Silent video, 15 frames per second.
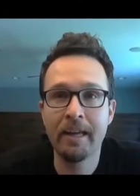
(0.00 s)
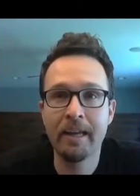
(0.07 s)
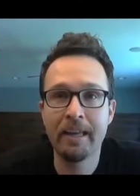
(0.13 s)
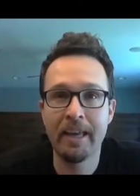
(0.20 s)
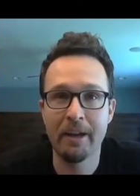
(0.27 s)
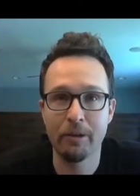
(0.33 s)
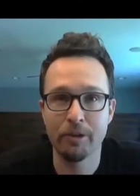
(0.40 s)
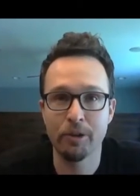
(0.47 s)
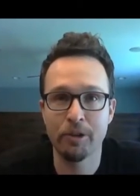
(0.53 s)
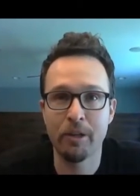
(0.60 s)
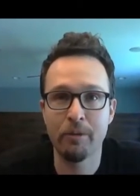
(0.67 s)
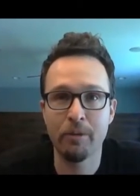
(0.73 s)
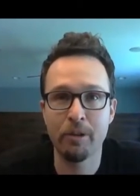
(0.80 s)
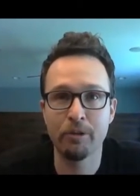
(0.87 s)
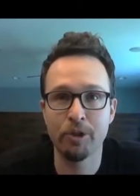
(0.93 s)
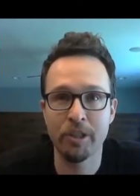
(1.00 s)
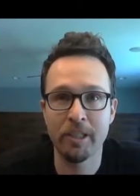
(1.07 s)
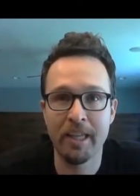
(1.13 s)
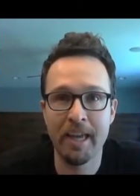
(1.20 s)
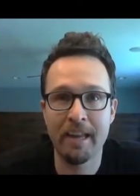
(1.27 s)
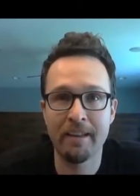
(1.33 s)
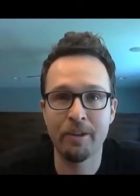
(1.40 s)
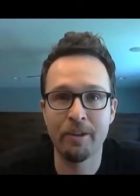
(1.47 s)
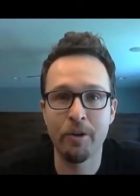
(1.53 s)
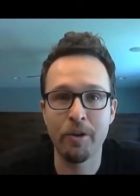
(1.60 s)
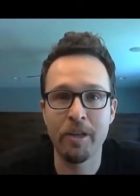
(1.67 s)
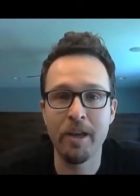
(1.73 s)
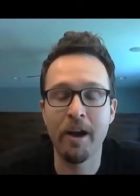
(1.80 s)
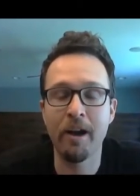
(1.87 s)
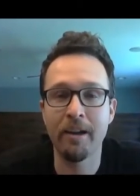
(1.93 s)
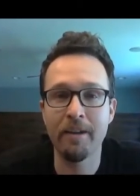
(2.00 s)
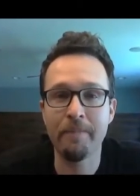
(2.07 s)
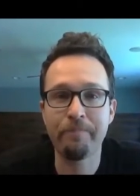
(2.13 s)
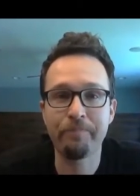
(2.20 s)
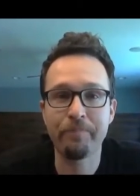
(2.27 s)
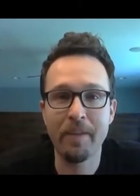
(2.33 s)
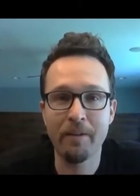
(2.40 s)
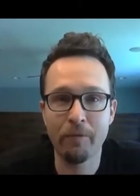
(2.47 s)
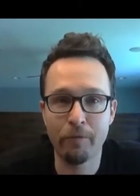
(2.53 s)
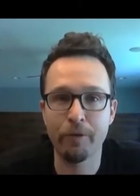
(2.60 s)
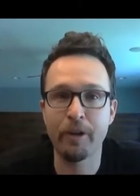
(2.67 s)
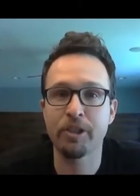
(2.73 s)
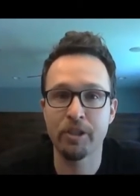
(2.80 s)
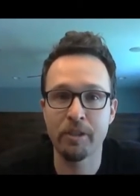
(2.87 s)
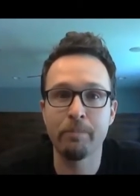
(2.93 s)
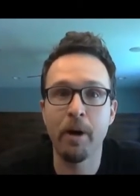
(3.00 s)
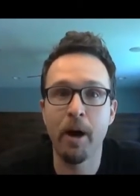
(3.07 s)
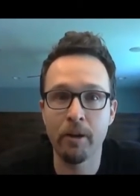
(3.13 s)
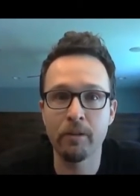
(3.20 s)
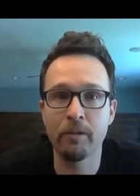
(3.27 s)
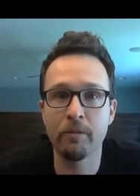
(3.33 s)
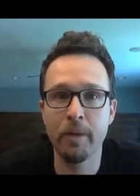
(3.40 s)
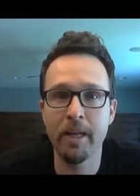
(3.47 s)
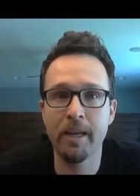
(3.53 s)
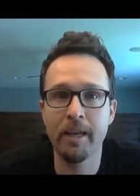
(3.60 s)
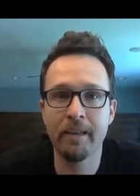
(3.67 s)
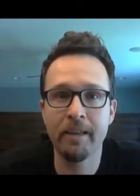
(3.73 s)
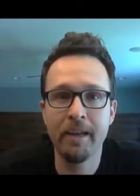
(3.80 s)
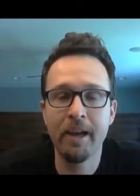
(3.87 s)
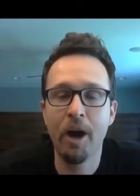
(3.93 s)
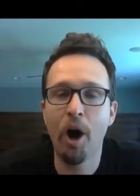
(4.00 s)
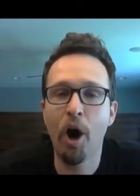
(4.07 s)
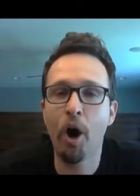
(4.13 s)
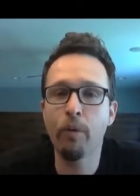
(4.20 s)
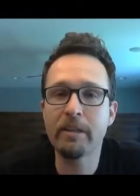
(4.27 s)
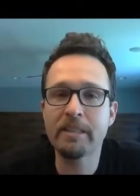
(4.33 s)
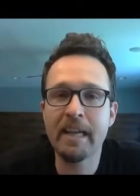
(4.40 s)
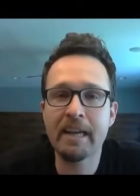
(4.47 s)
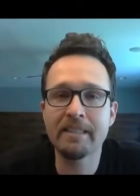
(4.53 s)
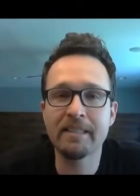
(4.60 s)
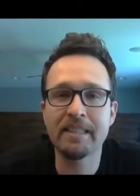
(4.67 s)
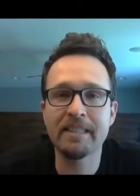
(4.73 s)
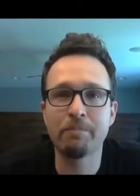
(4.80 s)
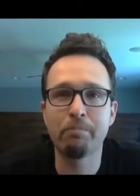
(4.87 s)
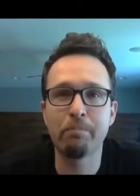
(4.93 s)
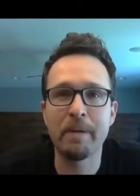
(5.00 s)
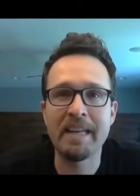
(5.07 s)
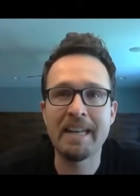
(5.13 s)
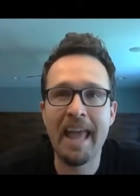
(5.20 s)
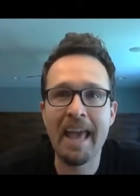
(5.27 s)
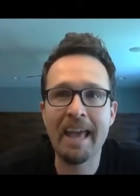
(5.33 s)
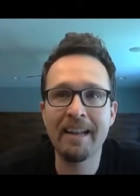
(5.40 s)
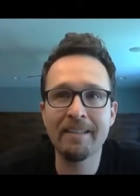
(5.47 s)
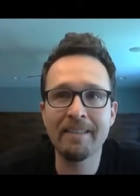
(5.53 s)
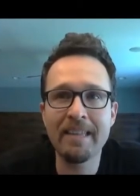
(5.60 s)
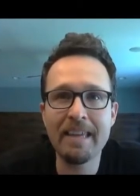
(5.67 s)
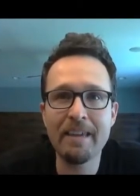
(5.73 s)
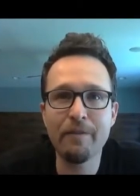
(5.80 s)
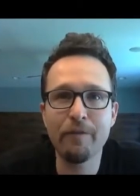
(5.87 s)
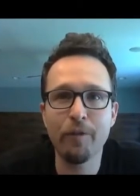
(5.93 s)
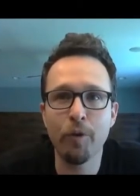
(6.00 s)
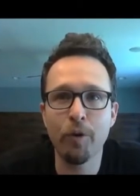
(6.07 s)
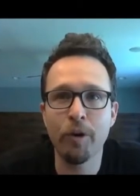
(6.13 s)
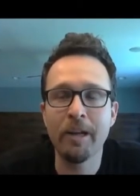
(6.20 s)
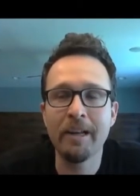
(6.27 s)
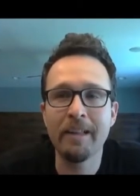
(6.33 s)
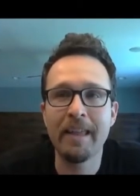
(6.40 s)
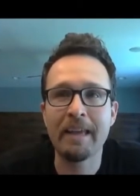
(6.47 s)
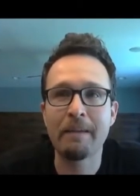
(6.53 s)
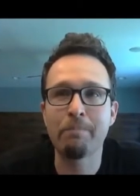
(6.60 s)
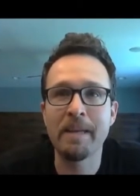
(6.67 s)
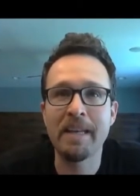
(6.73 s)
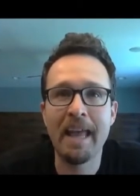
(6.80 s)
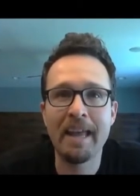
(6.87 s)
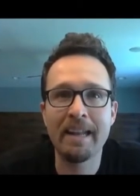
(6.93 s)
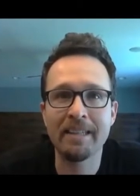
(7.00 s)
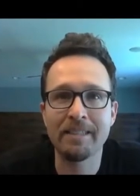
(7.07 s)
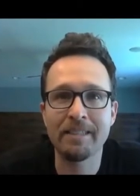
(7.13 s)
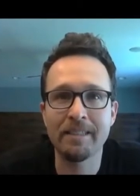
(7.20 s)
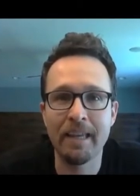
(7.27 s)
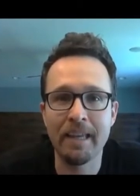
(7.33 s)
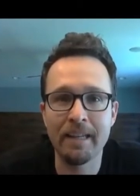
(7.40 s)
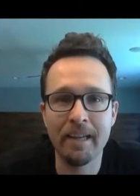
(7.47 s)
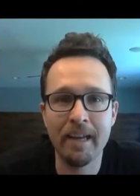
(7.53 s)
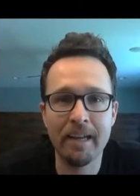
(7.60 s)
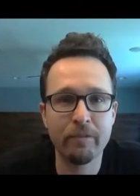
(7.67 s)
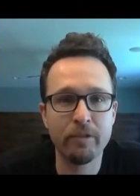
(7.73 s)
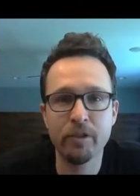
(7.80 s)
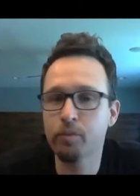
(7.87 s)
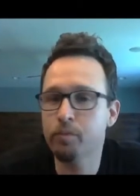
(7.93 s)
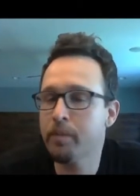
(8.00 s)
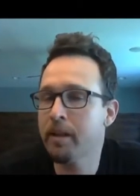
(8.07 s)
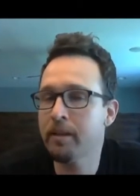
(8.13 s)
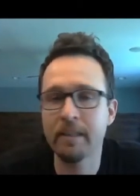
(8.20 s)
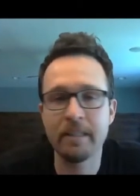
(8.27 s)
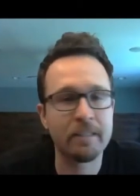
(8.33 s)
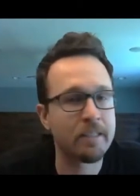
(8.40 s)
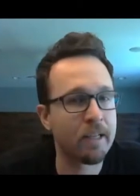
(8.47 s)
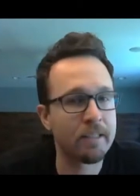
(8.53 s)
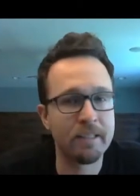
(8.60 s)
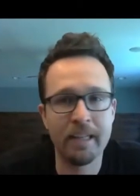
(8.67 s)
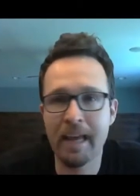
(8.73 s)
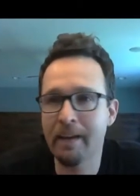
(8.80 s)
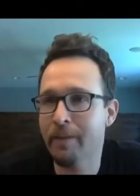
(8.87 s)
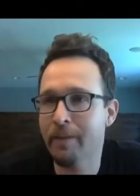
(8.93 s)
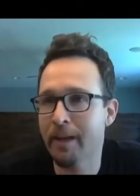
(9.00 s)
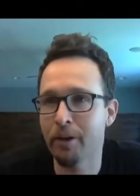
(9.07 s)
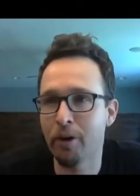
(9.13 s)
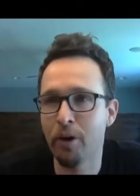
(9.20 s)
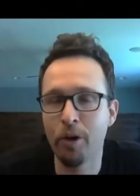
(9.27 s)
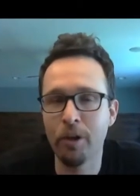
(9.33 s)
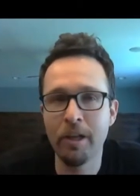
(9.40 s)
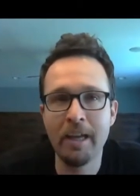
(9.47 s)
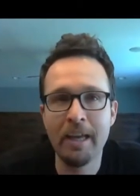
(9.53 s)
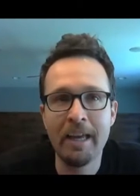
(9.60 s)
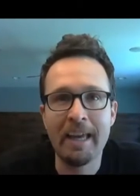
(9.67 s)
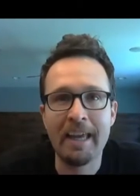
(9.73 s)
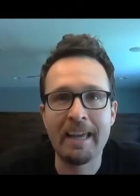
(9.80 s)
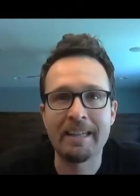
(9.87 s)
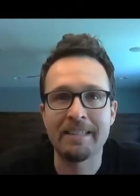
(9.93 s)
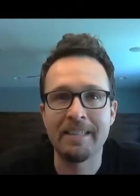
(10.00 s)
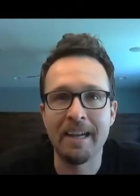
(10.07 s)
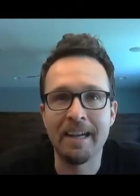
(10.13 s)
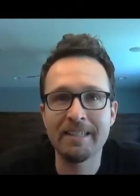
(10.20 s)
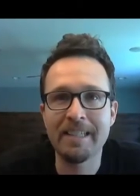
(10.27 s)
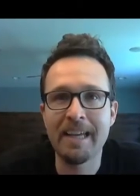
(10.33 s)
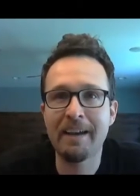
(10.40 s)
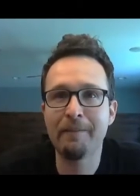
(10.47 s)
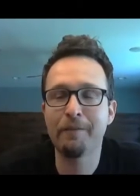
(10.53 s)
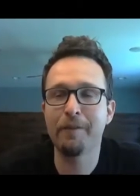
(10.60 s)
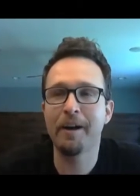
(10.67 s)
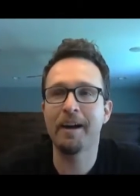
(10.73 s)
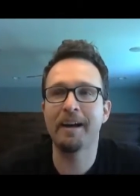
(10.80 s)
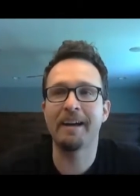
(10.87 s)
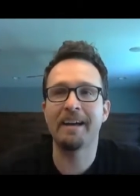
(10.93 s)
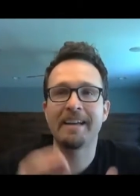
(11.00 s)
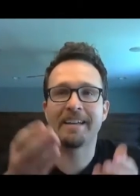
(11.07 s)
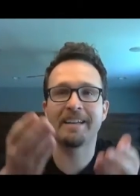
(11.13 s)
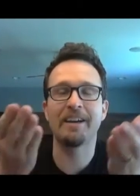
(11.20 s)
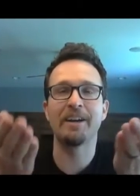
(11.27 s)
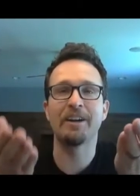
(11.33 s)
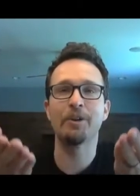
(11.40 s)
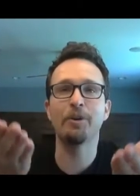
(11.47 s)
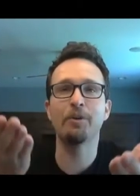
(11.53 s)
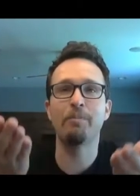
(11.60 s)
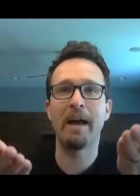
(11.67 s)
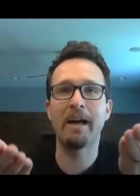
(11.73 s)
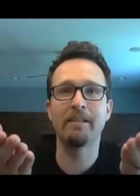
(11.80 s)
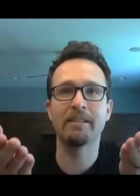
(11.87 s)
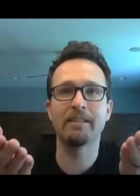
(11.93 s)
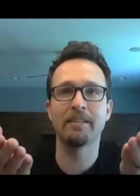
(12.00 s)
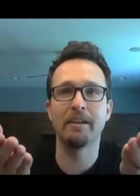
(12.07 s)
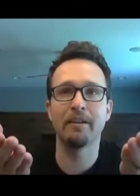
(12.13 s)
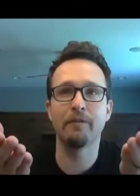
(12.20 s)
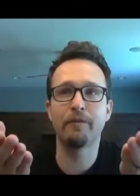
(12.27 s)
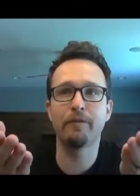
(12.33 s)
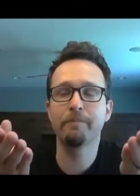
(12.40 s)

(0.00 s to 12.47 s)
characters I would usually get. You know, young, freshly bottled meaning always has this banana leaf or like banana skin kind of smell. It doesn't have that at all. It does have a cool balance of